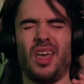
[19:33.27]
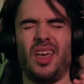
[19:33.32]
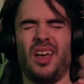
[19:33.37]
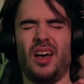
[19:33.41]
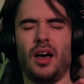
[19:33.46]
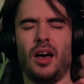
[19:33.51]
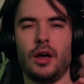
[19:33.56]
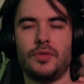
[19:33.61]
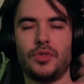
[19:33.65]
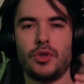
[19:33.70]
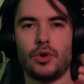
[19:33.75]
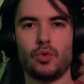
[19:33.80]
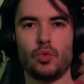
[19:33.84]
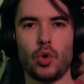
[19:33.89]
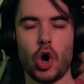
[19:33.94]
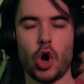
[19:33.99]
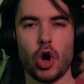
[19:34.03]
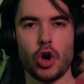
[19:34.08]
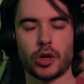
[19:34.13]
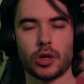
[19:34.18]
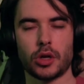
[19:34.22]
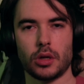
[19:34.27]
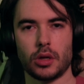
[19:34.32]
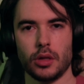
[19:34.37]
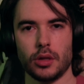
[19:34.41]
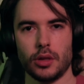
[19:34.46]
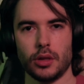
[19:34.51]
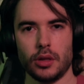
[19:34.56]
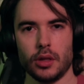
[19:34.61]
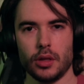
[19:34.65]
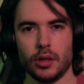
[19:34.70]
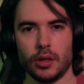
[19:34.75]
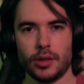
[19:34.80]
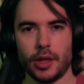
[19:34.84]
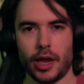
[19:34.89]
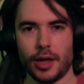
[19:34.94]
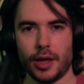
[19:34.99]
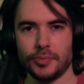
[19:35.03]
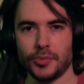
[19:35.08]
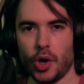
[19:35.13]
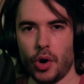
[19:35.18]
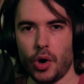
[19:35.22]
of the work that
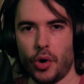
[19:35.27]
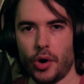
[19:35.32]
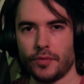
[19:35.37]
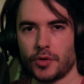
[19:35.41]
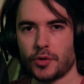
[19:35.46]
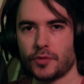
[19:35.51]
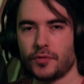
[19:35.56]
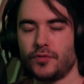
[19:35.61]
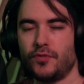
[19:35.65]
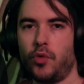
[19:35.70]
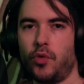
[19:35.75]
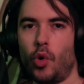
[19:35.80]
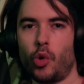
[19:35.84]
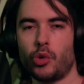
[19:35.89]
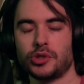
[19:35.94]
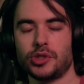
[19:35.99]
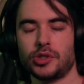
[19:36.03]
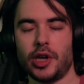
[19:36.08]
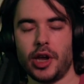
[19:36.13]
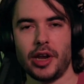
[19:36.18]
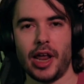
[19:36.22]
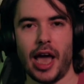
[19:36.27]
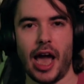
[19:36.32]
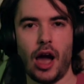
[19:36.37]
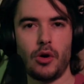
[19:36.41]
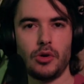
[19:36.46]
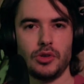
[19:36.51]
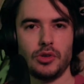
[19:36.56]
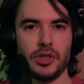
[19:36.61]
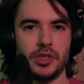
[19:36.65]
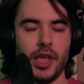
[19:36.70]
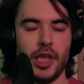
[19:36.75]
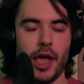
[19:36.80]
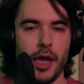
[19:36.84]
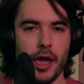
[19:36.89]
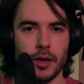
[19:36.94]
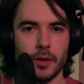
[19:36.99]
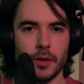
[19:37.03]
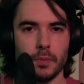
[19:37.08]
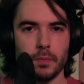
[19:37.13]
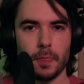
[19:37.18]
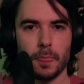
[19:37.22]
I'm doing for 14 hours a
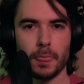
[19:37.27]
day.